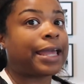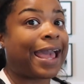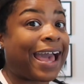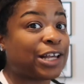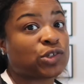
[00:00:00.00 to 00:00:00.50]

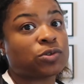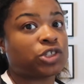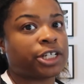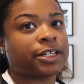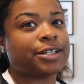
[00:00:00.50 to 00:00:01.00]
casual
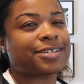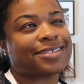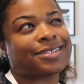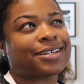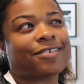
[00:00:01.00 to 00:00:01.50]
chairs
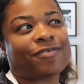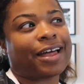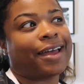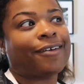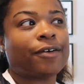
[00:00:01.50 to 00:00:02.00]
instead of
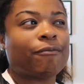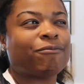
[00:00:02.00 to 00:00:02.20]
like